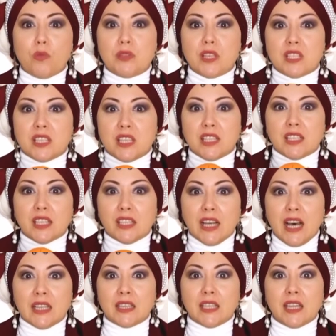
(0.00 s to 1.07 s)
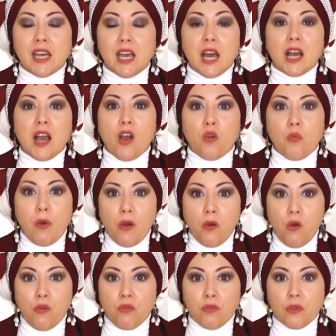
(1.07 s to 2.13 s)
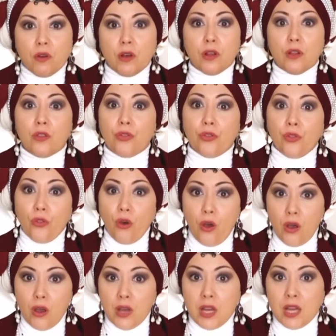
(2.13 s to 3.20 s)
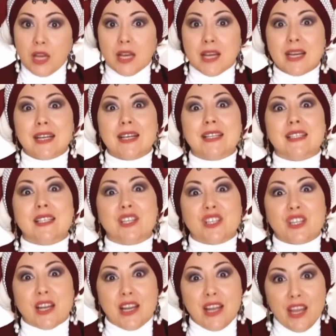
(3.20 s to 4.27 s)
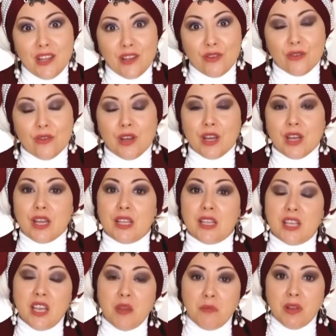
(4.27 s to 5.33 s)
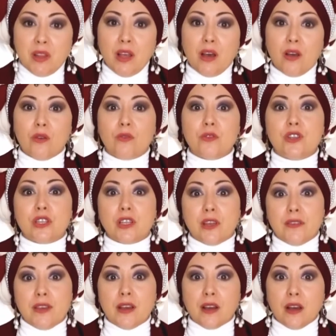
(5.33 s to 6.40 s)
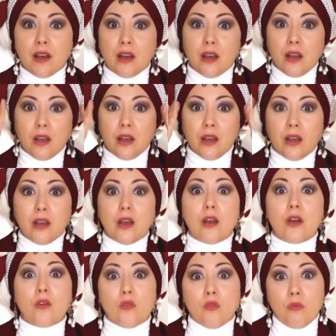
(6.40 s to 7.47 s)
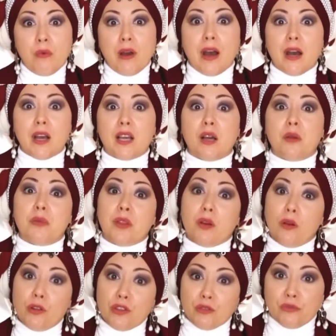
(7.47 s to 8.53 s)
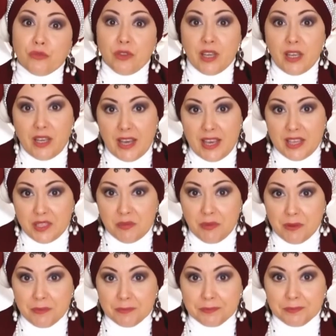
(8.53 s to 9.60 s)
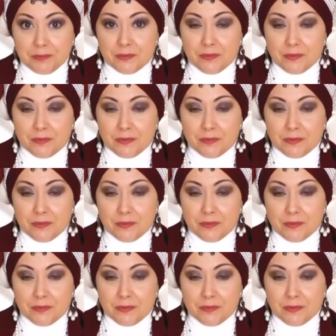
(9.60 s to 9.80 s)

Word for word: abilities and talents. Unfortunately, the man wasn't clever enough, but had a lot of egoism instead.